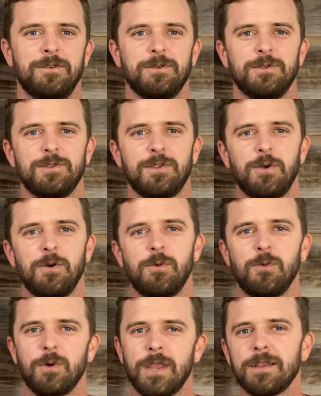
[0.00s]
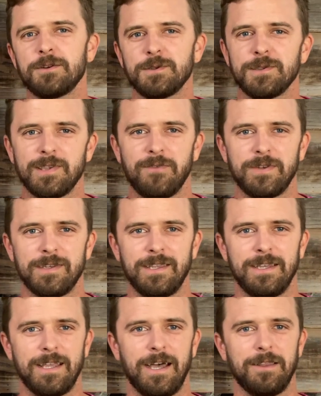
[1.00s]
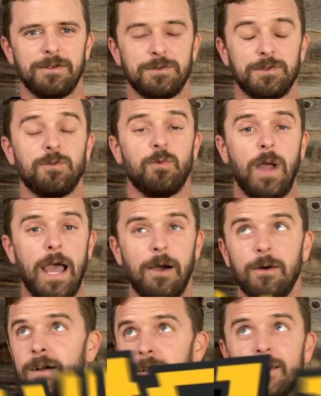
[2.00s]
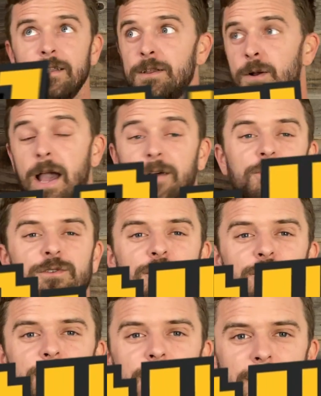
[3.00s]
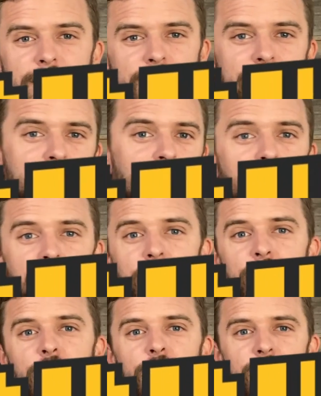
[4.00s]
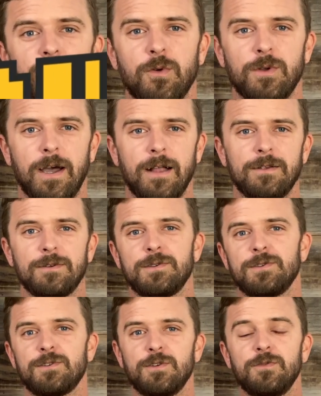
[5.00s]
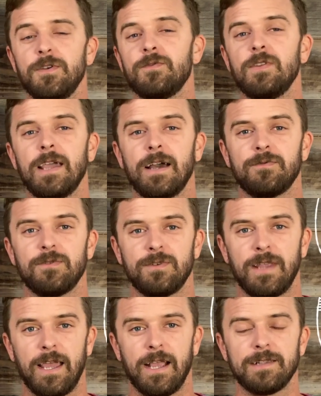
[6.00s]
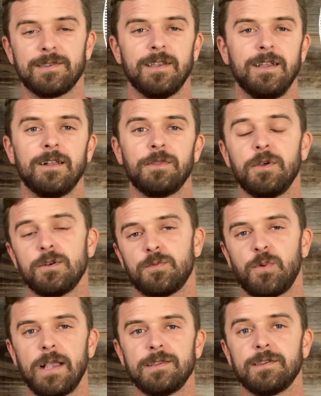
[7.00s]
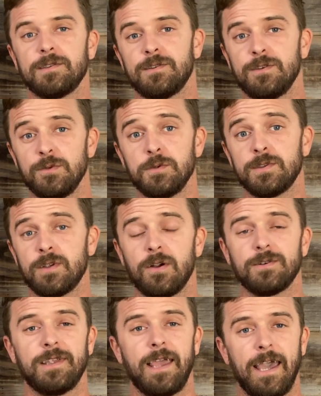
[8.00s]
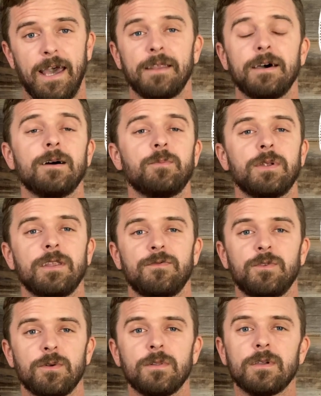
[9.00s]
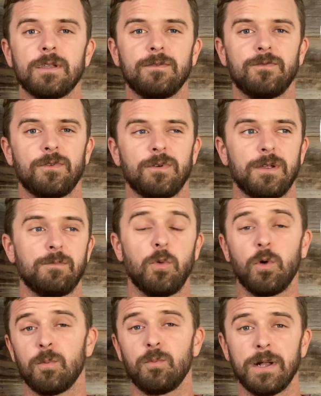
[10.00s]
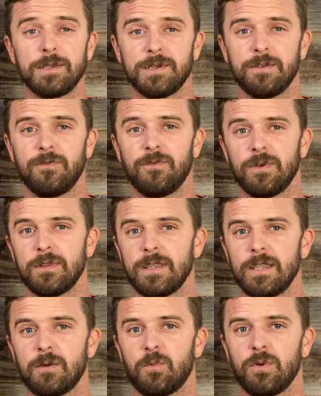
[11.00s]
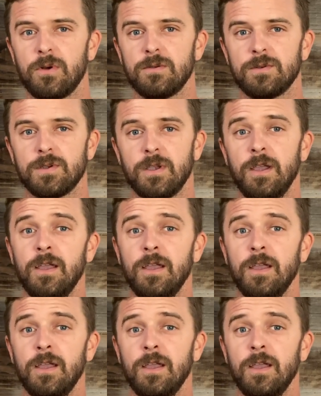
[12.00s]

So $117, wow. After 2 kits, $234, $250 after tax. Those prices do start to add up. And if you're looking for a more budget-friendly approach,